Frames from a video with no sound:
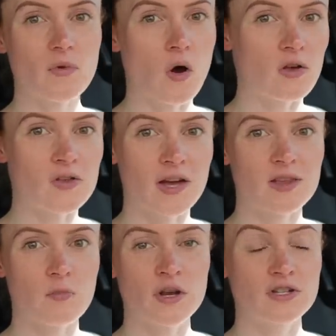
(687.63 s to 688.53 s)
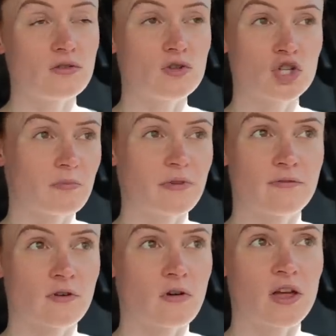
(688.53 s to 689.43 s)
All signs point to you shouldn't be
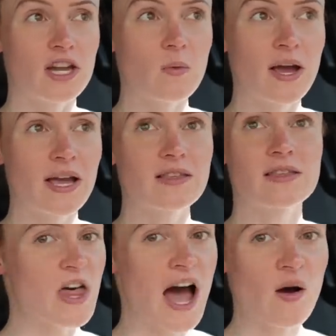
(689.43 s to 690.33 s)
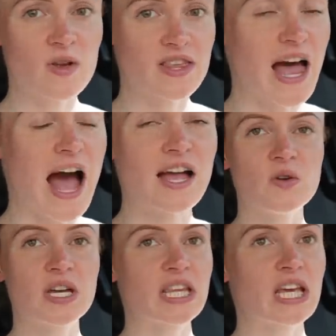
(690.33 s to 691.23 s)
fertile, anyways. That was that.
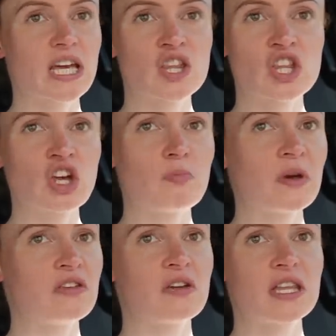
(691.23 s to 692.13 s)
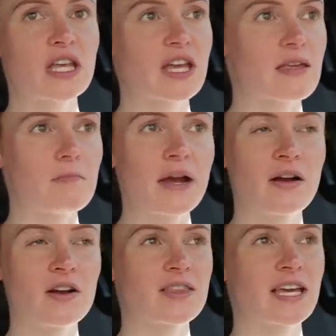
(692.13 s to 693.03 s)
You can think it's stupid, you can think it's
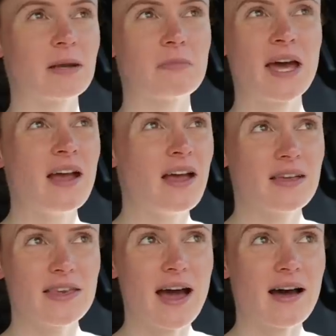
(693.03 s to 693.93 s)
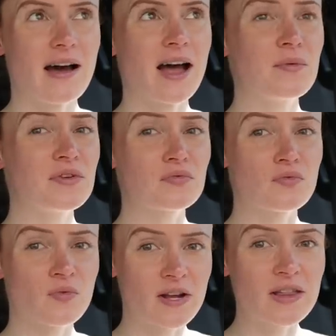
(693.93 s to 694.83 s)
embarrassing, but yeah, I was
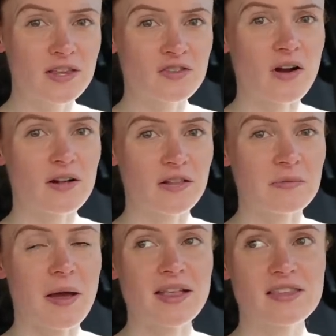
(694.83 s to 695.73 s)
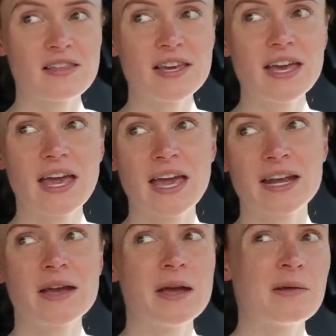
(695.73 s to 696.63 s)
really struggling mentally.
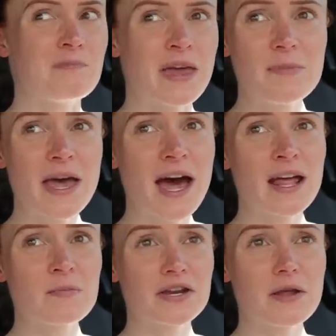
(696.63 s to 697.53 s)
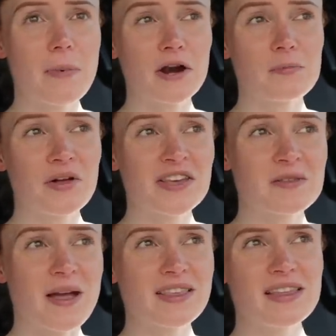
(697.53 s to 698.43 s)
And maybe had I been in a better
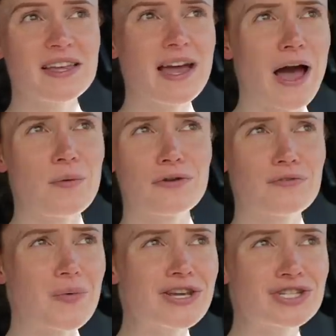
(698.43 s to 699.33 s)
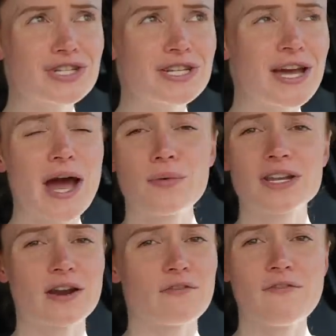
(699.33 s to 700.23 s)
place mentally, I would have questioned it. I would
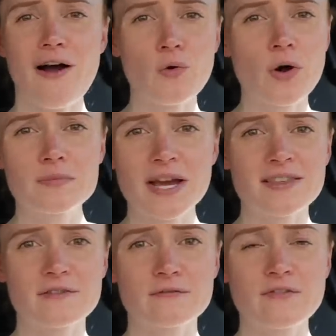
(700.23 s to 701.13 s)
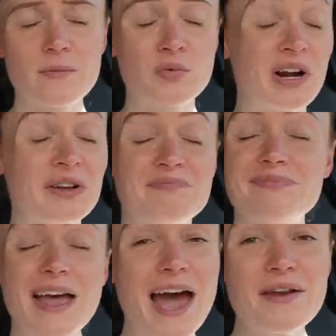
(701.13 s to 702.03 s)
have done a follow up test in February.
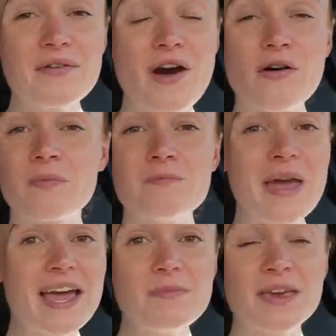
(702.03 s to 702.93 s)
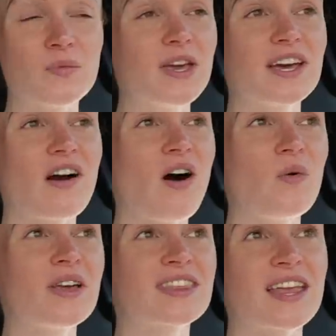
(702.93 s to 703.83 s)
I don't know. Maybe we can
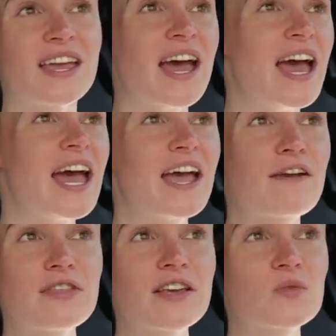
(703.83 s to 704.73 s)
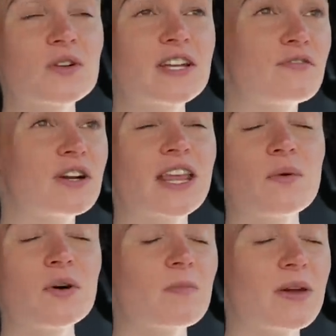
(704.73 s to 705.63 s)
always think if things were different, they
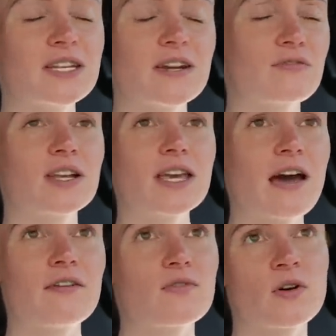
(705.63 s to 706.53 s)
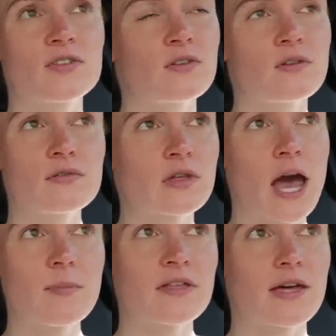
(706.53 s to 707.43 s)
would have been different. Yeah, of course, you can go through the
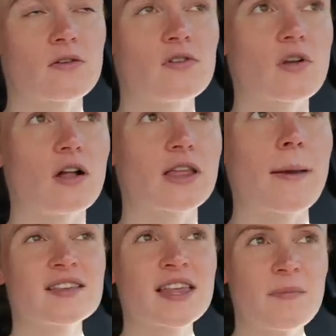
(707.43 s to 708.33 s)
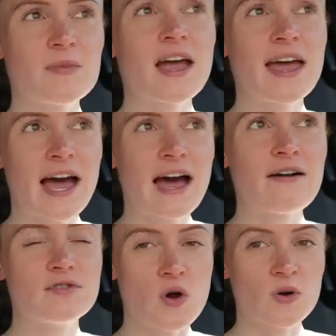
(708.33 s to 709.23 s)
hypotheticals all day. Something I
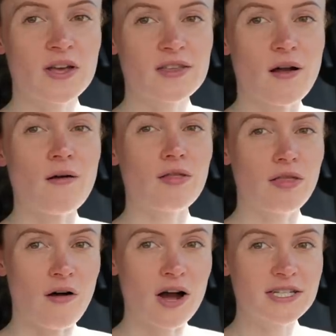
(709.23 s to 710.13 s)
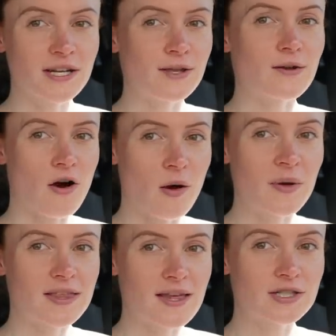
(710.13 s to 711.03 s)
have noticed a lot in the
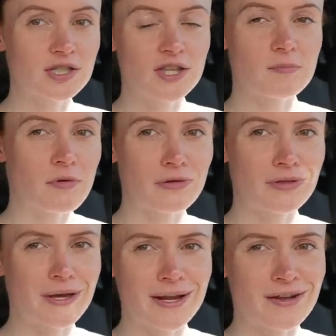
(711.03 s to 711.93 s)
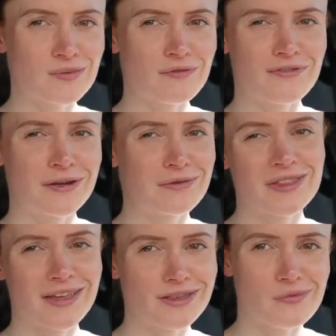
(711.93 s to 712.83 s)
comment sections below the announcement
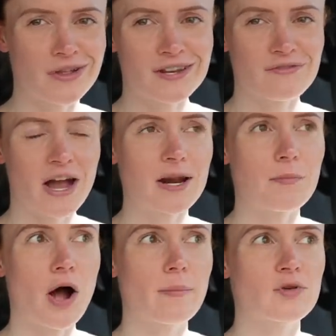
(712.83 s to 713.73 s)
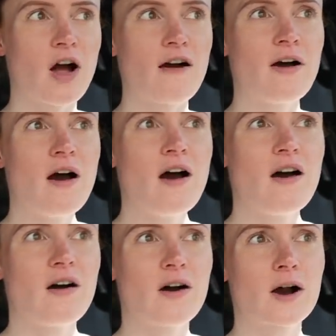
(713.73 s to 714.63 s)
videos and like the ones that have kind of popped off
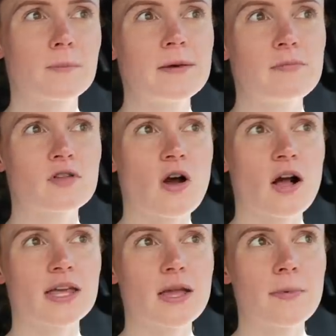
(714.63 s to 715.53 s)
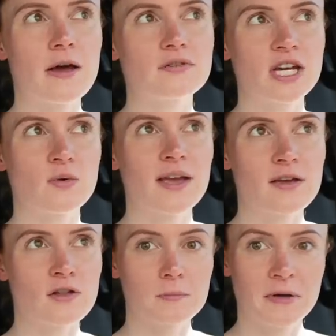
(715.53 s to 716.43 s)
are people talking about
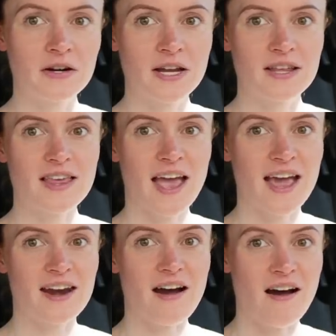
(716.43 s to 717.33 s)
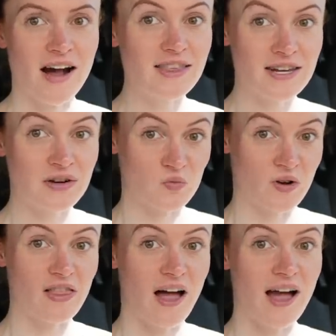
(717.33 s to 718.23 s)
irregular periods. And I didn't
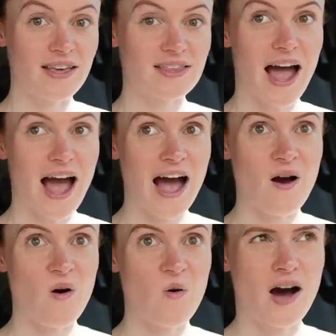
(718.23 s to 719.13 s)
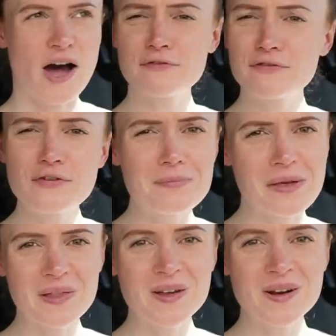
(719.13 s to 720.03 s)
realize how
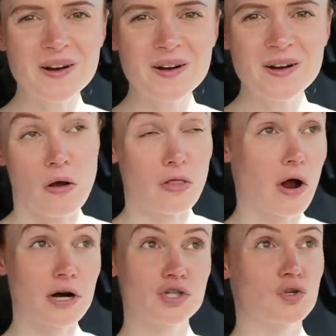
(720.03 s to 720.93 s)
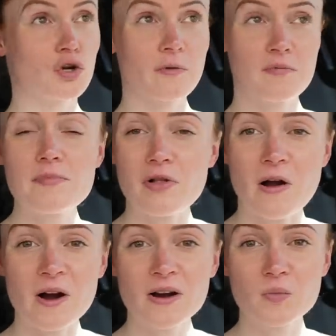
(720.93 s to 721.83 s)
unfamiliar a large group of people
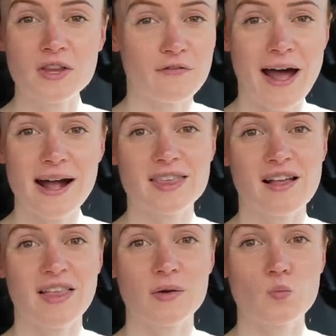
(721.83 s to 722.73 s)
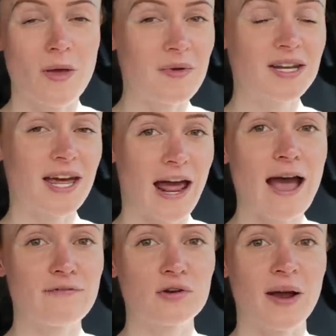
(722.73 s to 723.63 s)
are with the fact that like women can
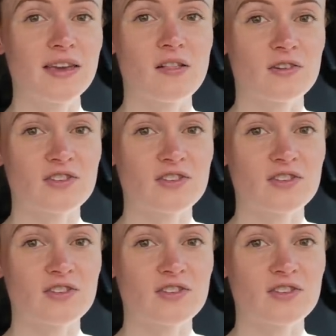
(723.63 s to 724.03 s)
have irregular